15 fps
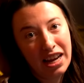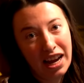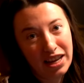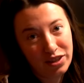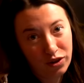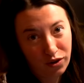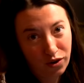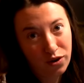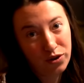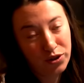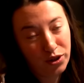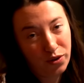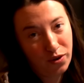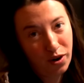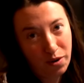as our
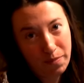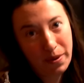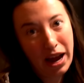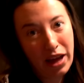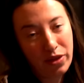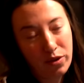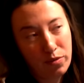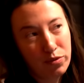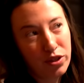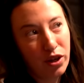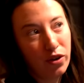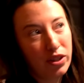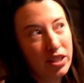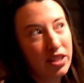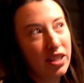also our bathroom.
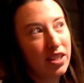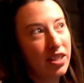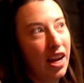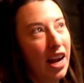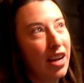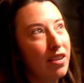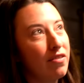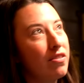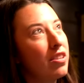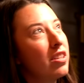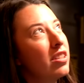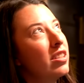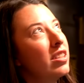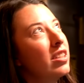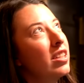So it's, it's kind of
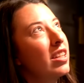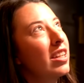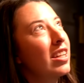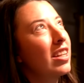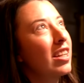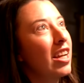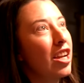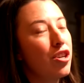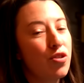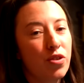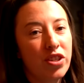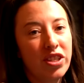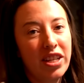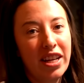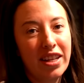
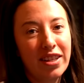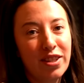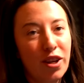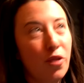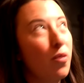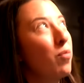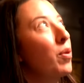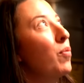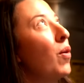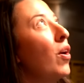interesting. So when we